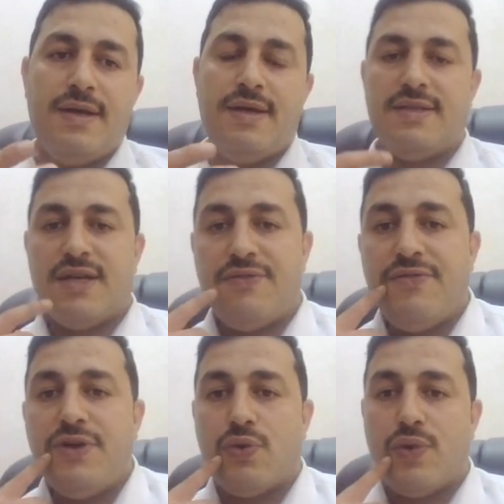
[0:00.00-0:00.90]

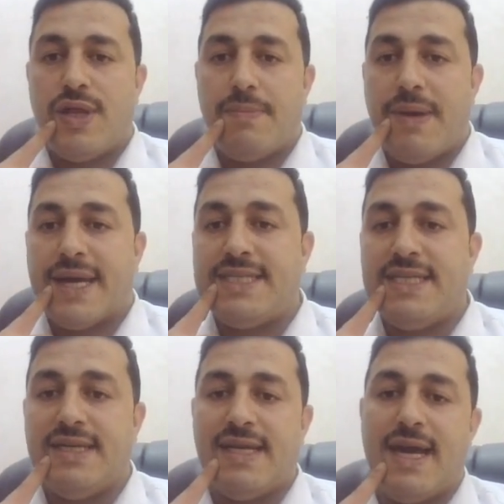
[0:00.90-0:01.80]
interfere with the
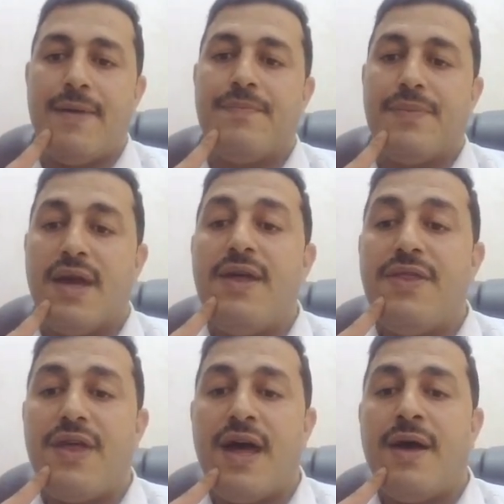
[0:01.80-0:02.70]
bacteria
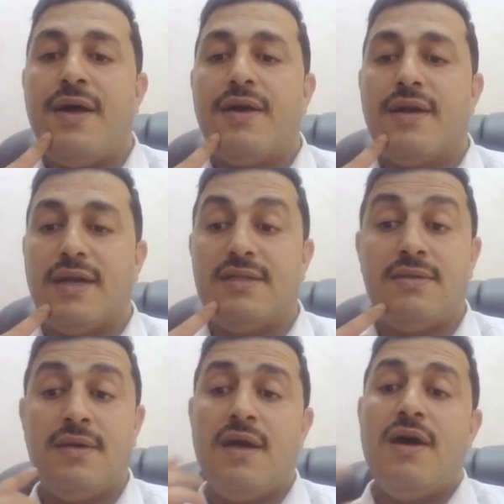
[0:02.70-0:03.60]
in the
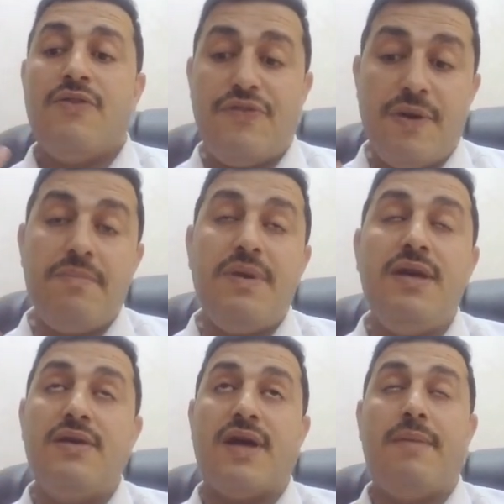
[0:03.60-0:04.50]
gut. From
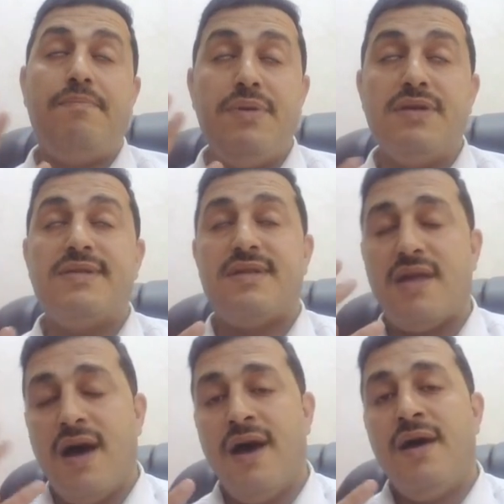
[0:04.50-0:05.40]
here appears
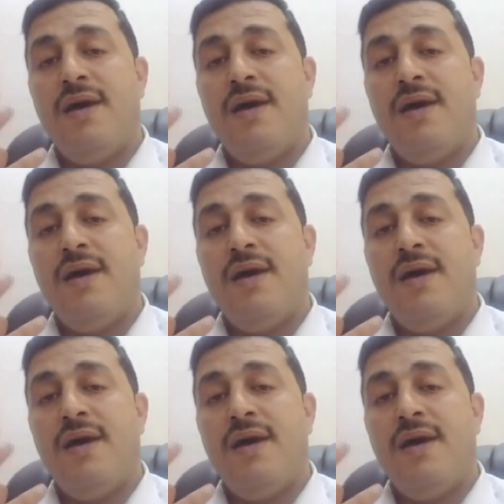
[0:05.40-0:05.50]
the